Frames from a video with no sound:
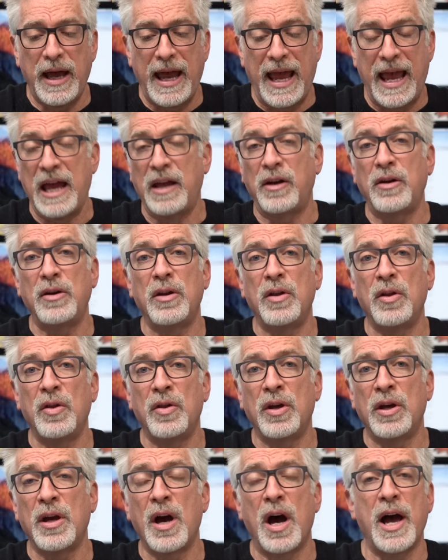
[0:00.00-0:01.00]
And
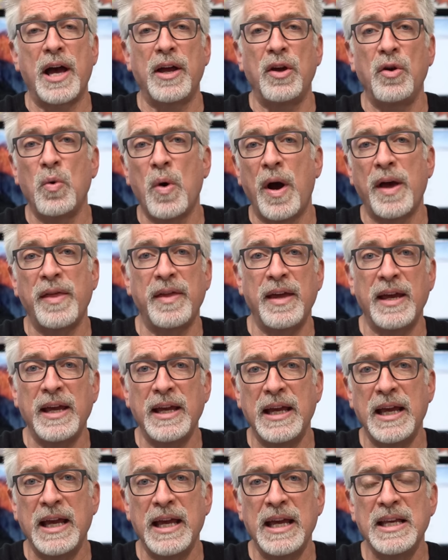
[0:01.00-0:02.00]
the guy who I
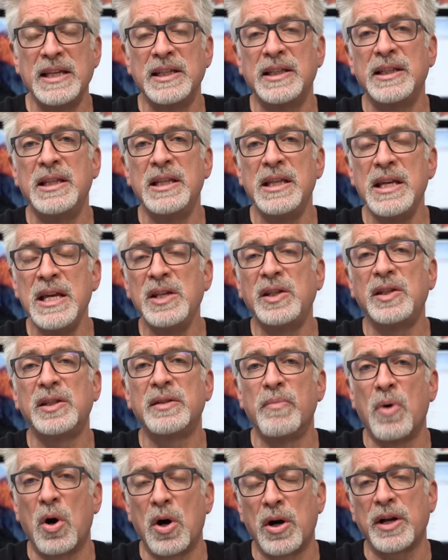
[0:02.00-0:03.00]
think is the
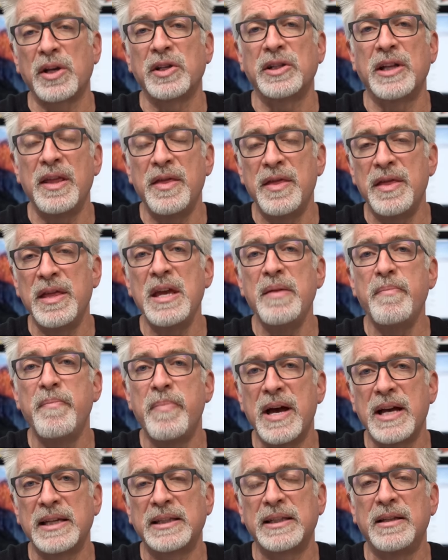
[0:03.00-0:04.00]
smartest, the
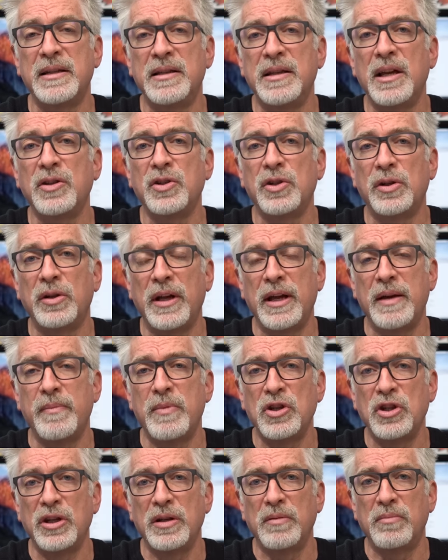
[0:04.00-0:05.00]
best digital
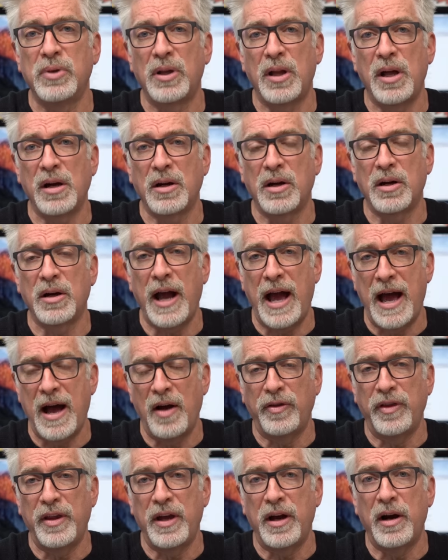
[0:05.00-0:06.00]
imaging blogger
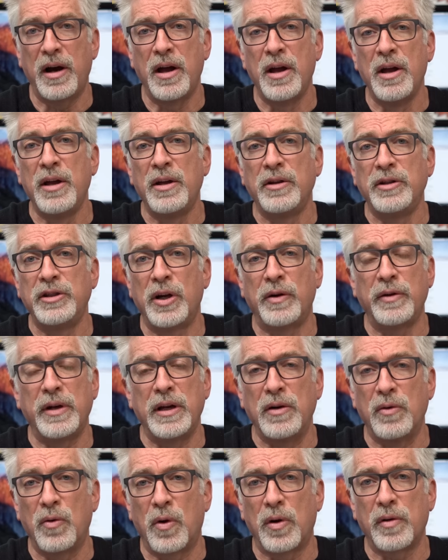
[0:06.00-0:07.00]
out there,
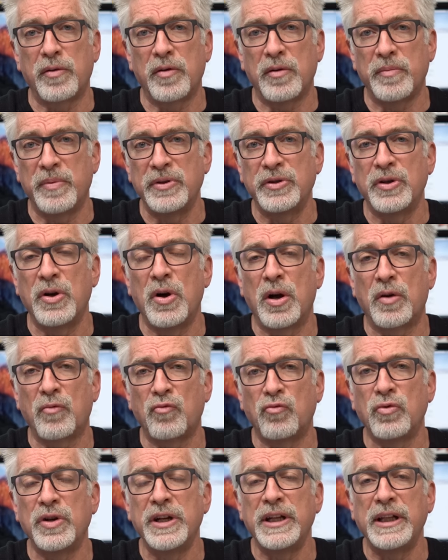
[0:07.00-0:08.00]
Tony Northrup, has
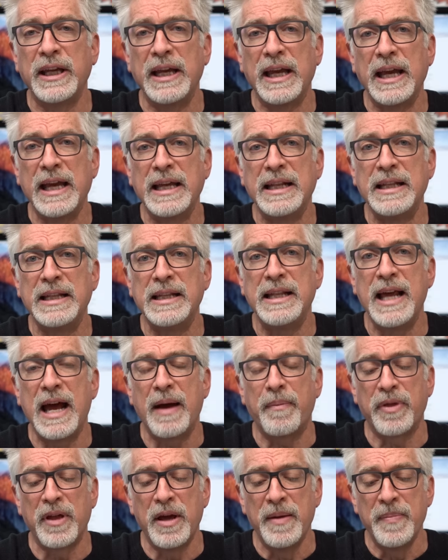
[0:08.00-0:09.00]
gone really in
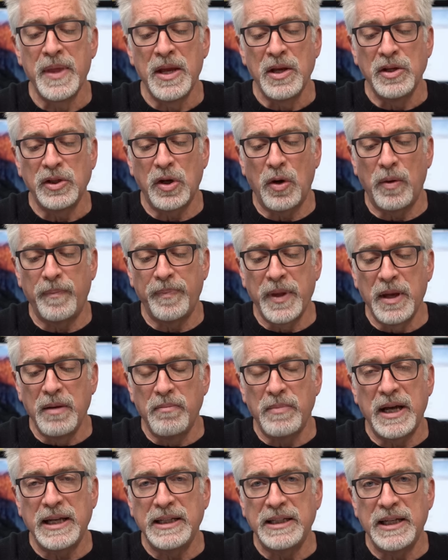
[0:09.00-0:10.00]
depth. So
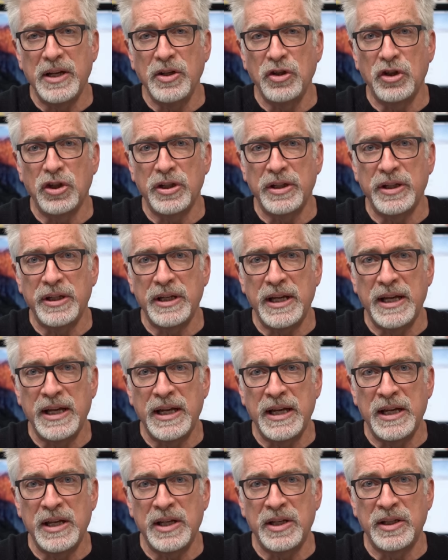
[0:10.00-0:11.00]
my intention
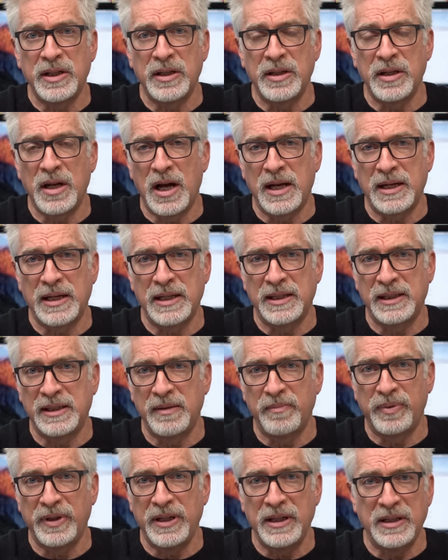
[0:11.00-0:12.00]
is not
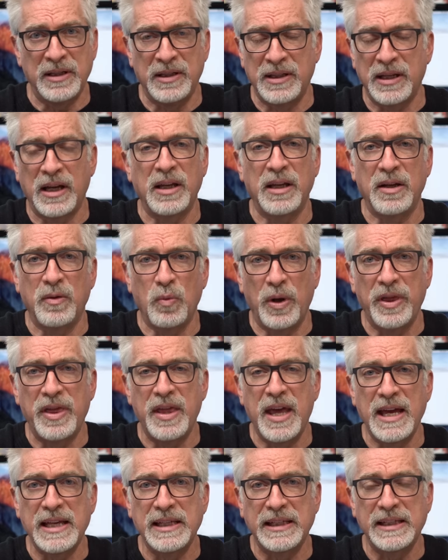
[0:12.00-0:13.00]
simply to tell you what
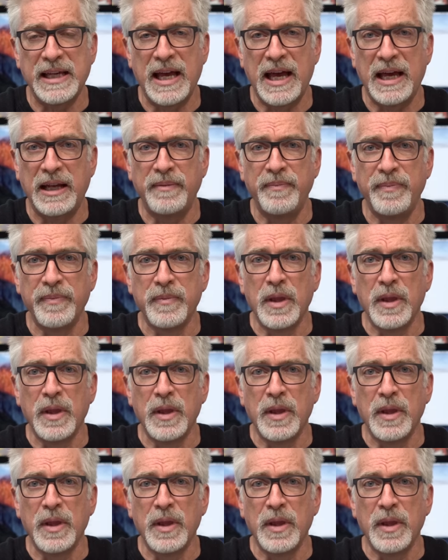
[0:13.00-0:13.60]
they said,